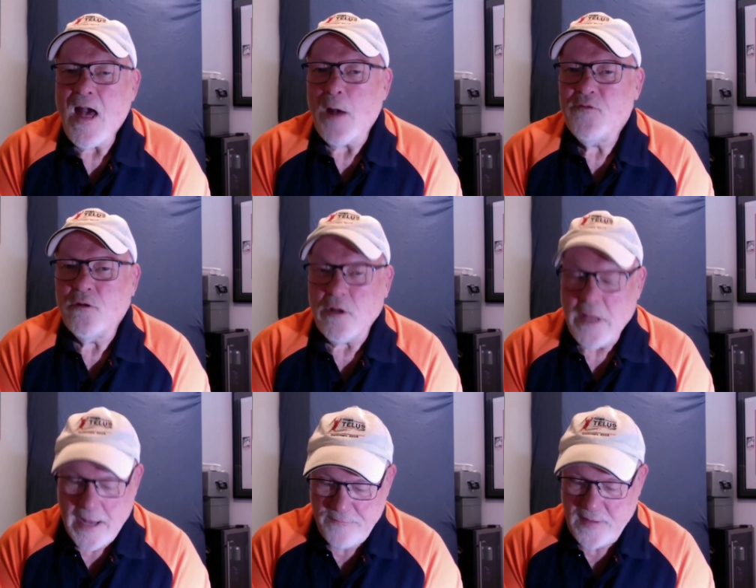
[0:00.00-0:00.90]
Absolutely.
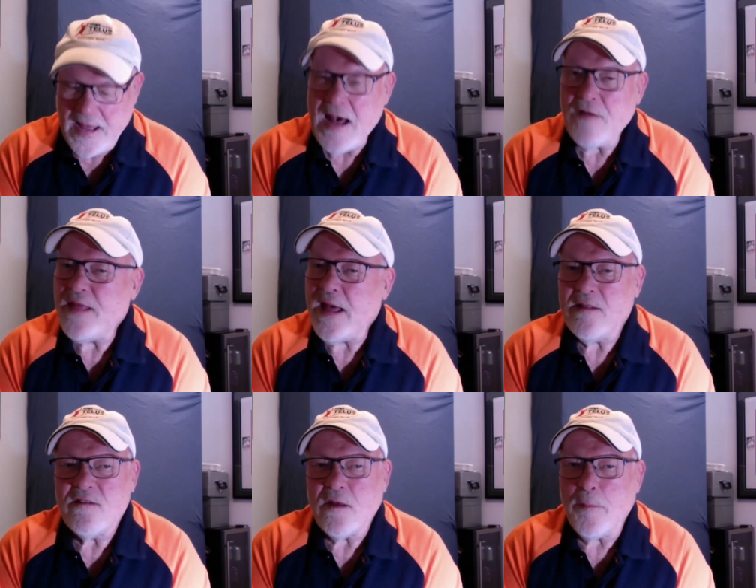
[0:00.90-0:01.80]
You have to have that
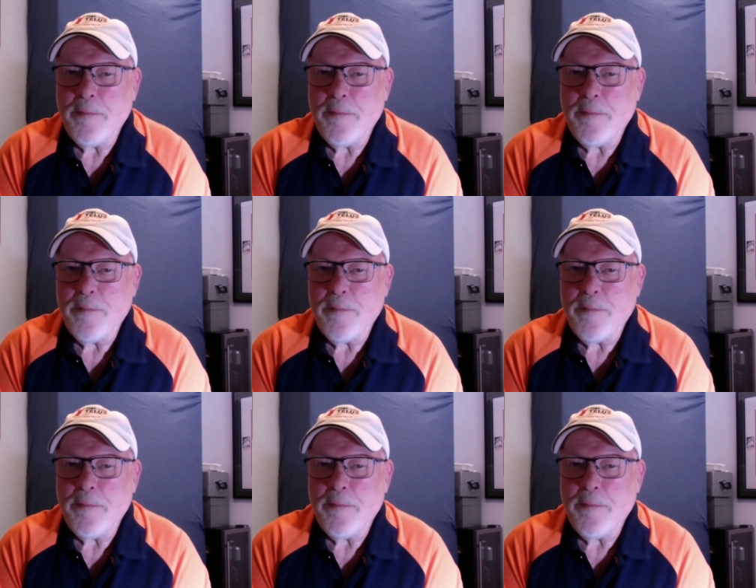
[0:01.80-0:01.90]
uh,